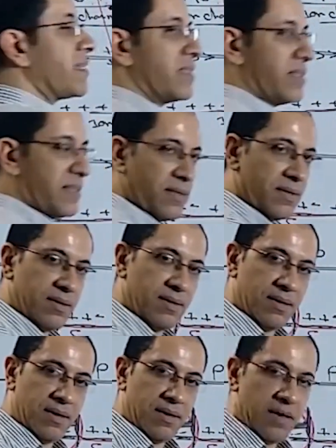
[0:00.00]

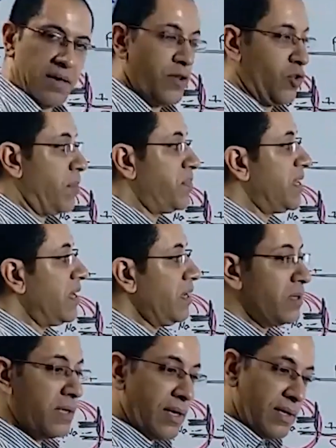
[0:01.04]
enables you to
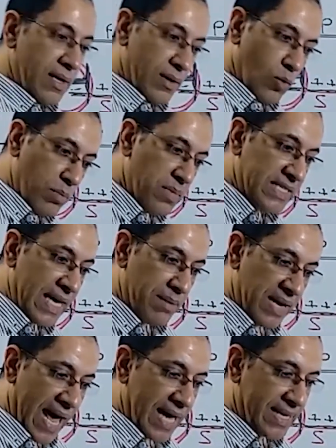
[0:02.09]
understand any
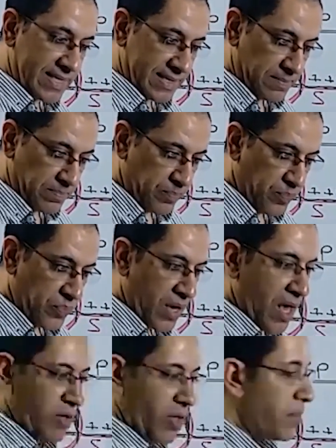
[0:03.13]
autonomic
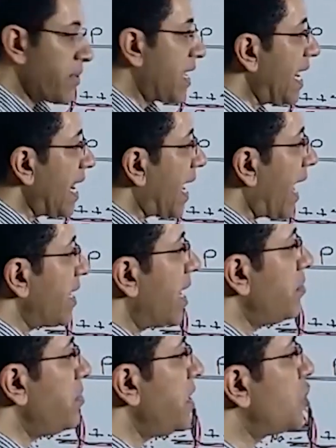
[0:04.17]
malfunction
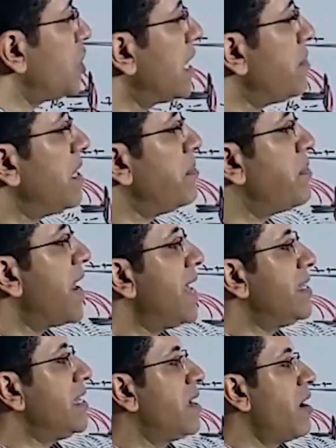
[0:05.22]
and how can you
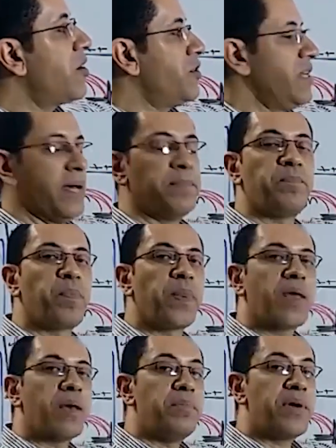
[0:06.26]
treat it.
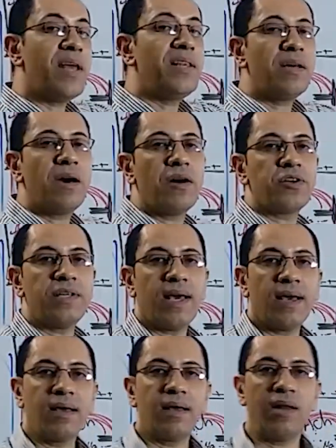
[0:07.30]
So,
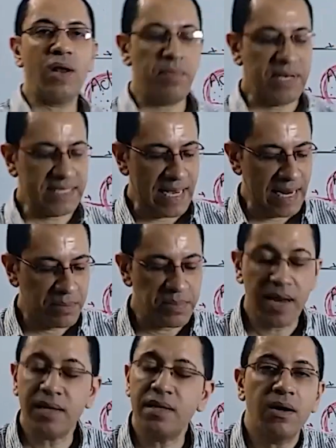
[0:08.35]
can you tell
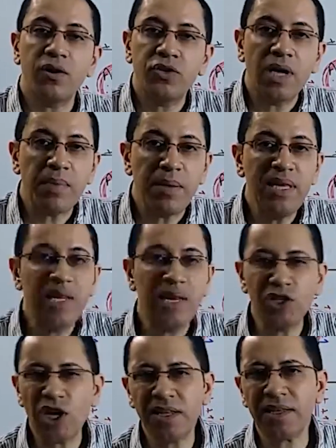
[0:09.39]
me now
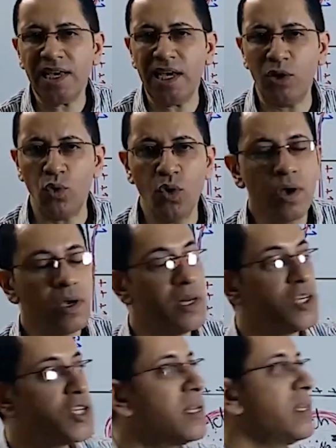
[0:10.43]
what are the
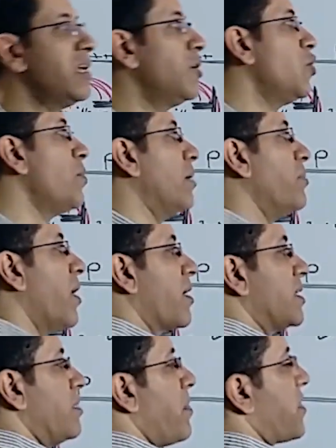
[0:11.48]
methods of
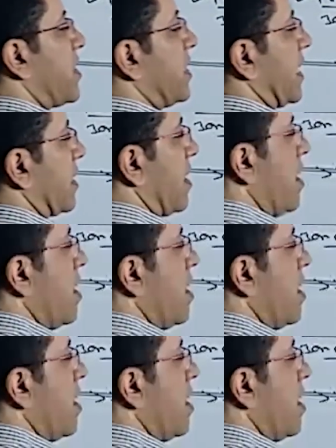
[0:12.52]
controlling the